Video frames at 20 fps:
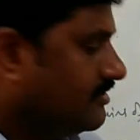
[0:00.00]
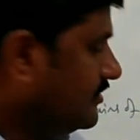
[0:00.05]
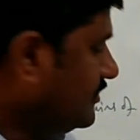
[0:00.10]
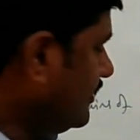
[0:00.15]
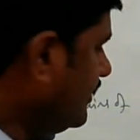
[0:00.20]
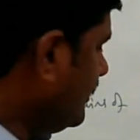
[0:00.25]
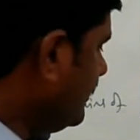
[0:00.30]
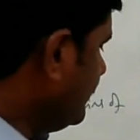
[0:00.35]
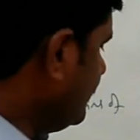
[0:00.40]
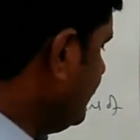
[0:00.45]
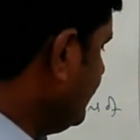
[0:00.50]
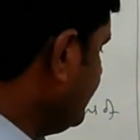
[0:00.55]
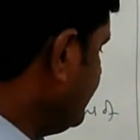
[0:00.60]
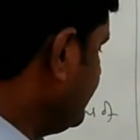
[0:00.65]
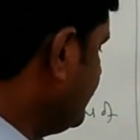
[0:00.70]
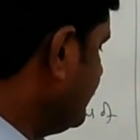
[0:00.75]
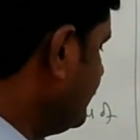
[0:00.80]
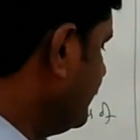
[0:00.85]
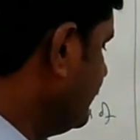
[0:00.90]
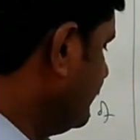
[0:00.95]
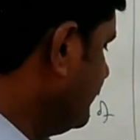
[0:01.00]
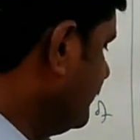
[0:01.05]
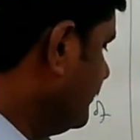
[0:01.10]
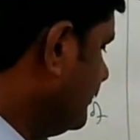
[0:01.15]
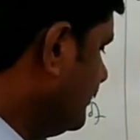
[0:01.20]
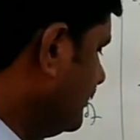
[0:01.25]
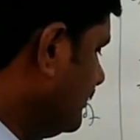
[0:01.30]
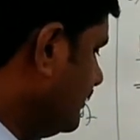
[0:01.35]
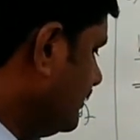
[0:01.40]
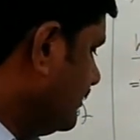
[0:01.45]
So this
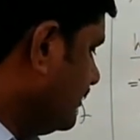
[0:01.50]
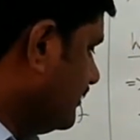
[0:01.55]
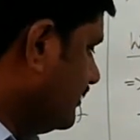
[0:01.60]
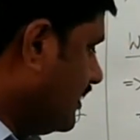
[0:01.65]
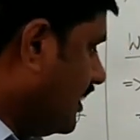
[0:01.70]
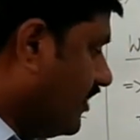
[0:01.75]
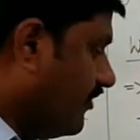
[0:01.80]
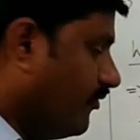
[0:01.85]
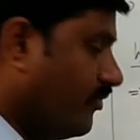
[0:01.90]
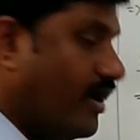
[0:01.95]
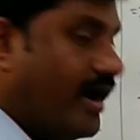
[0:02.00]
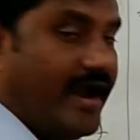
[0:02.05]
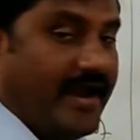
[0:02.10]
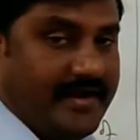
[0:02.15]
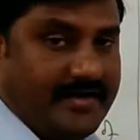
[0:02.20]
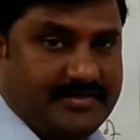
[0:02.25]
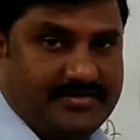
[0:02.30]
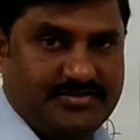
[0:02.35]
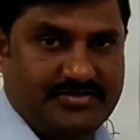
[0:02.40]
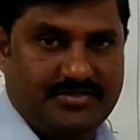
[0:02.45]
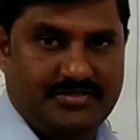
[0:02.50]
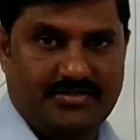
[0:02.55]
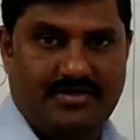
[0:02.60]
avoids